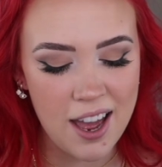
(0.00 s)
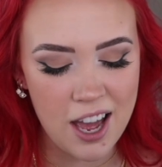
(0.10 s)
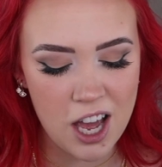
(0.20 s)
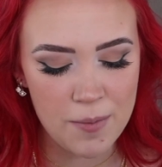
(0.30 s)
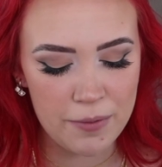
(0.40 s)

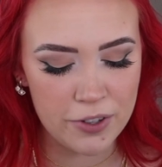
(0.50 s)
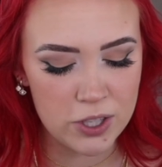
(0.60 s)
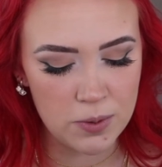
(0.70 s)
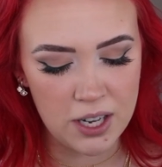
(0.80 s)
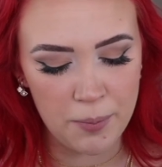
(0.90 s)
And for
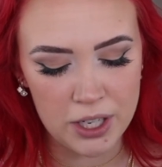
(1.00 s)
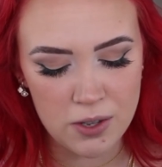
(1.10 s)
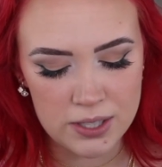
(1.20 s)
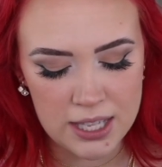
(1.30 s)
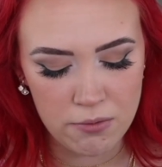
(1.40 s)
this one, I'm going to
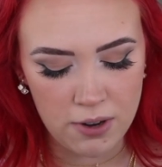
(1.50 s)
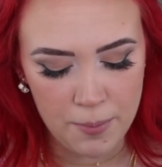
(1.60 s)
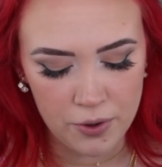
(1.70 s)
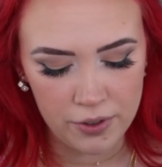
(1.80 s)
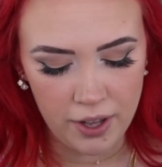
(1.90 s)
use the
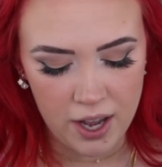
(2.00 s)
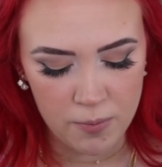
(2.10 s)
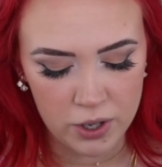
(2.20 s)
Rimmel,